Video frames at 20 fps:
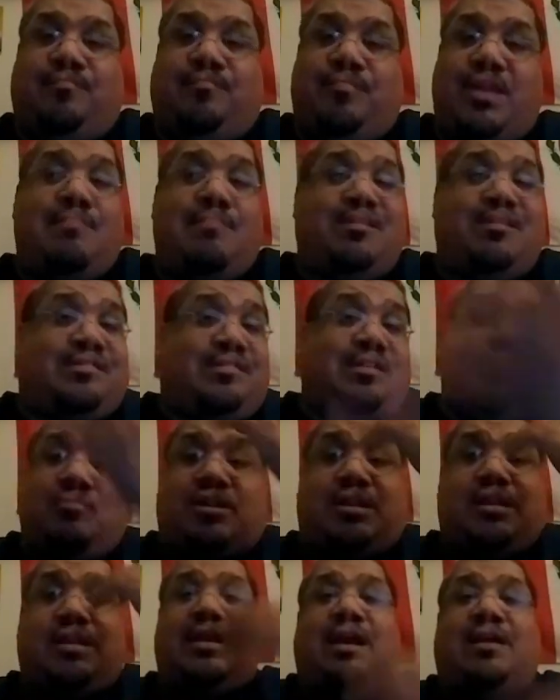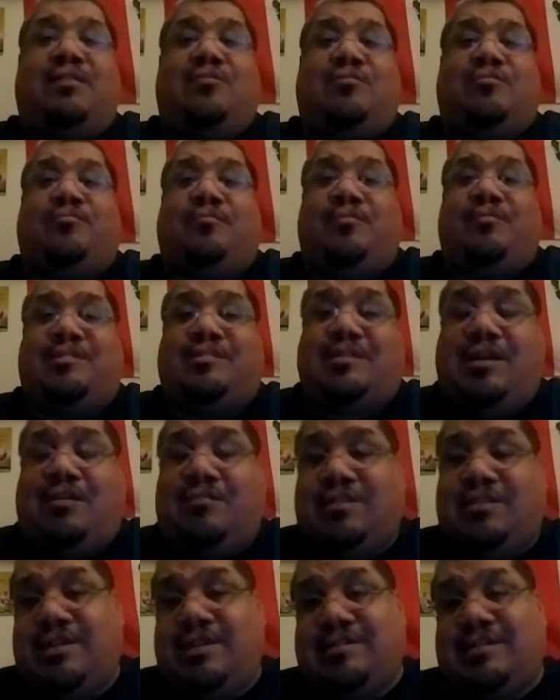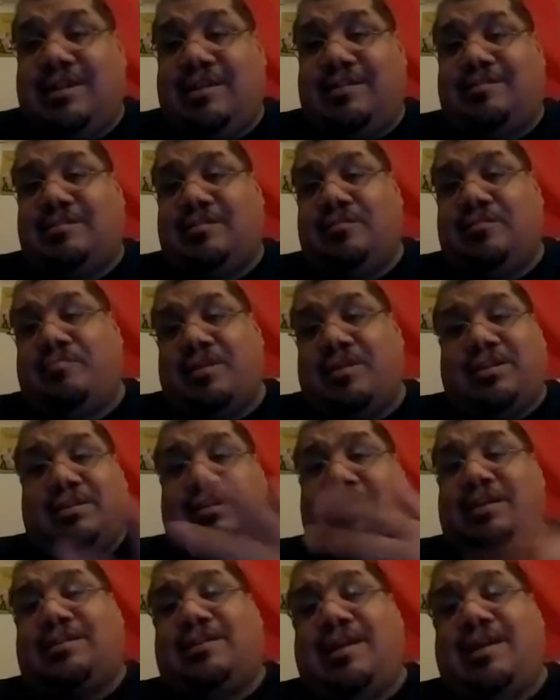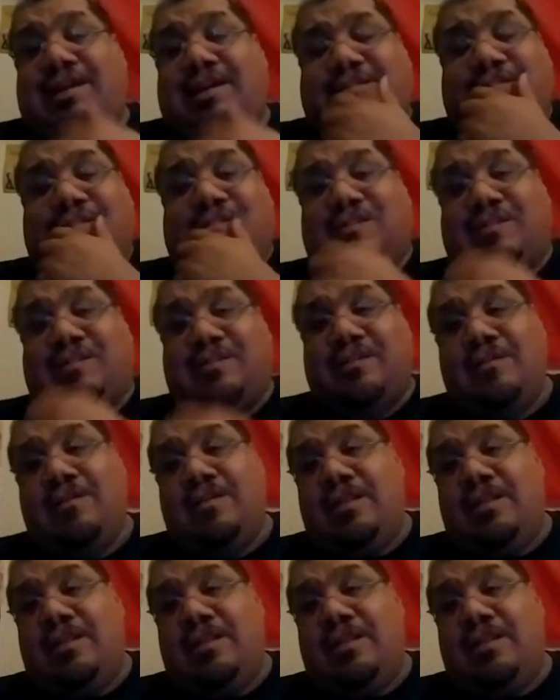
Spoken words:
Even some Chicanos from the South eat that stuff, especially in Texas.